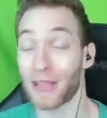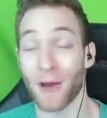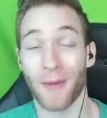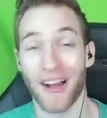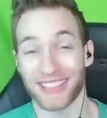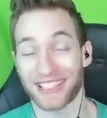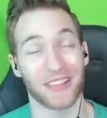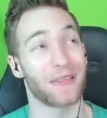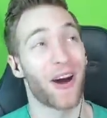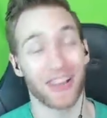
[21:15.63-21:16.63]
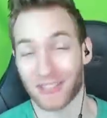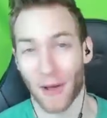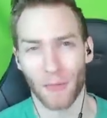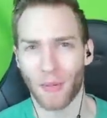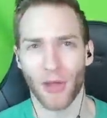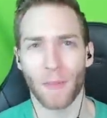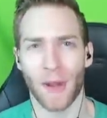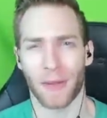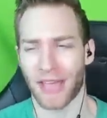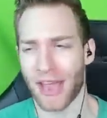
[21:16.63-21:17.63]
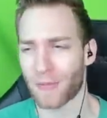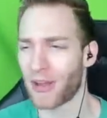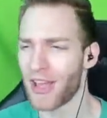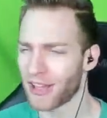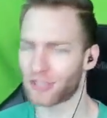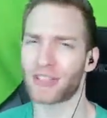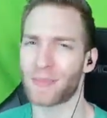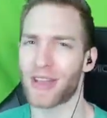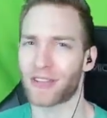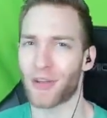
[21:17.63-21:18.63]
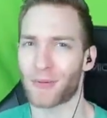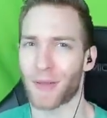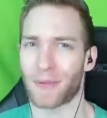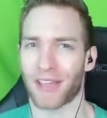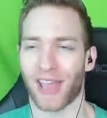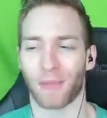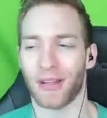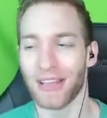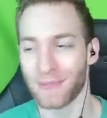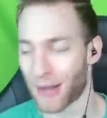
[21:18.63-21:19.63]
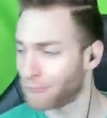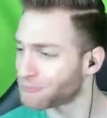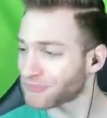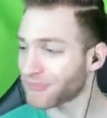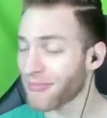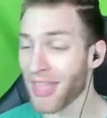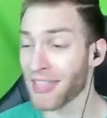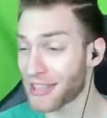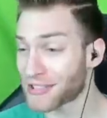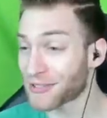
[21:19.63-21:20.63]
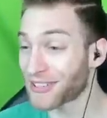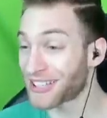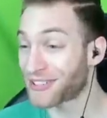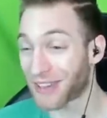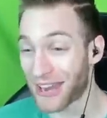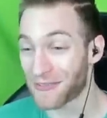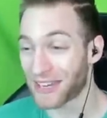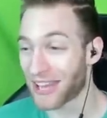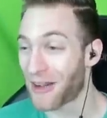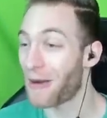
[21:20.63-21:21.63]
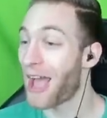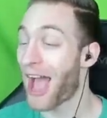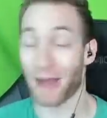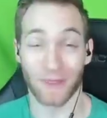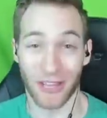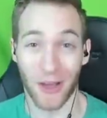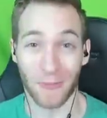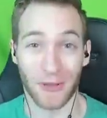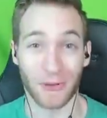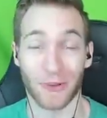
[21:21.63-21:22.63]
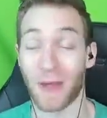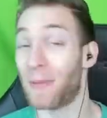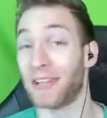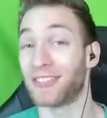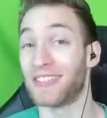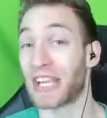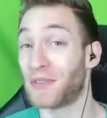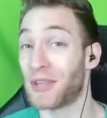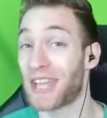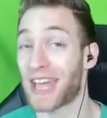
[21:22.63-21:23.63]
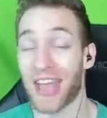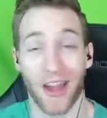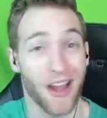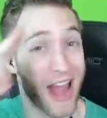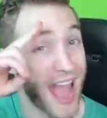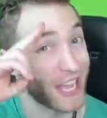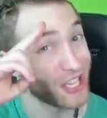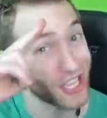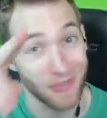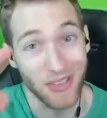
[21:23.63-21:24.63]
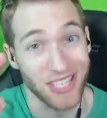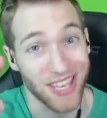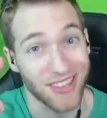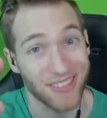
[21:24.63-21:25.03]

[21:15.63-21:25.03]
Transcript: P.O. box box. It's going to be awesome. I'll probably open up on camera. Unless you tell me not to open up on camera. But this is a really great video. I really hope you enjoyed it. But until next video, take care and cue the music.